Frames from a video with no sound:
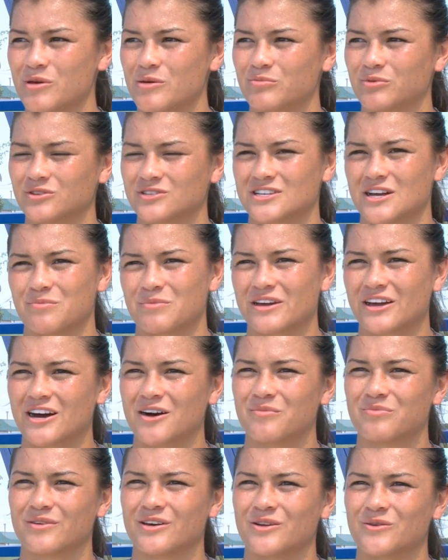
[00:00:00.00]
people stepping
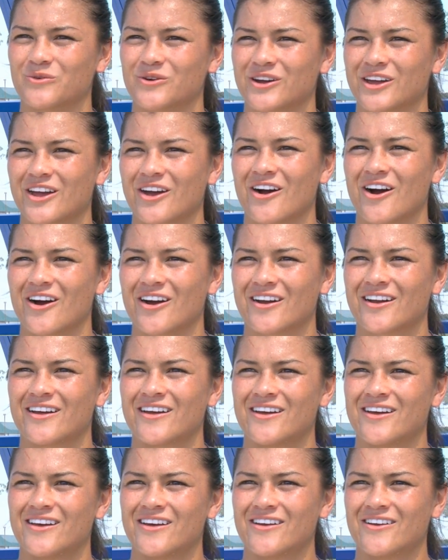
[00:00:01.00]
up and working hard
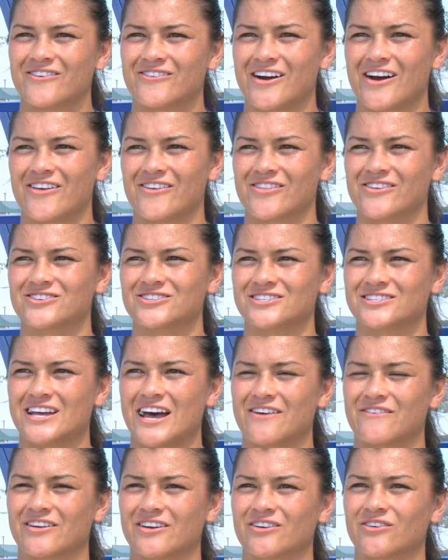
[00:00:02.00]
rather than just
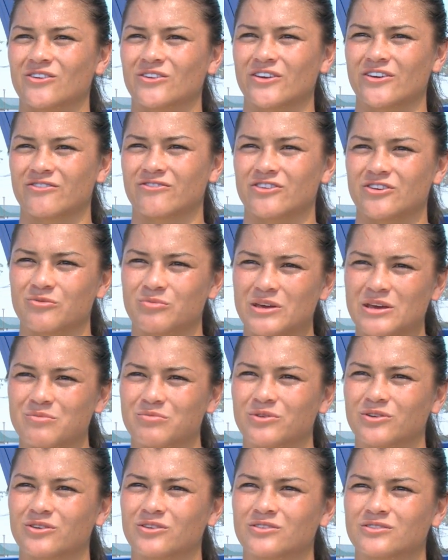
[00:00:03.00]
having only a few
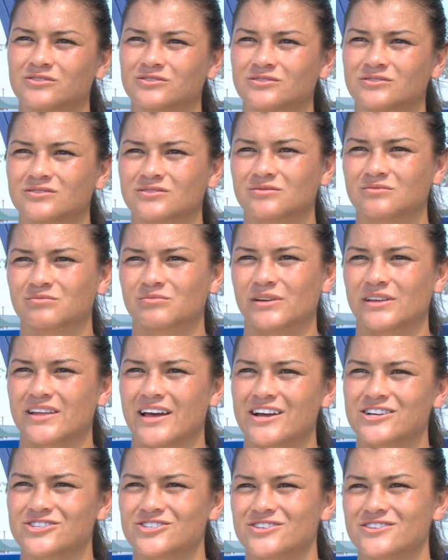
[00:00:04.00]
people be
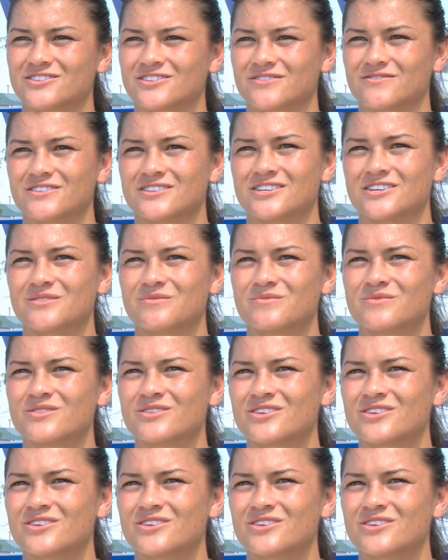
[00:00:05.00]
the engines of the team.